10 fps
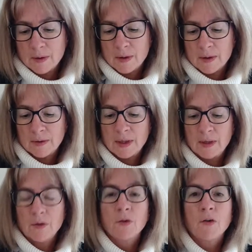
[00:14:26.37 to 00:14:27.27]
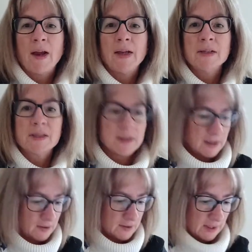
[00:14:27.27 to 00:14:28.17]
And they look great in
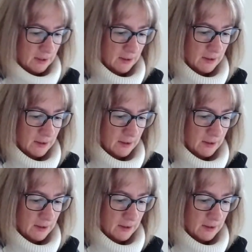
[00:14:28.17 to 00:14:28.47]
those little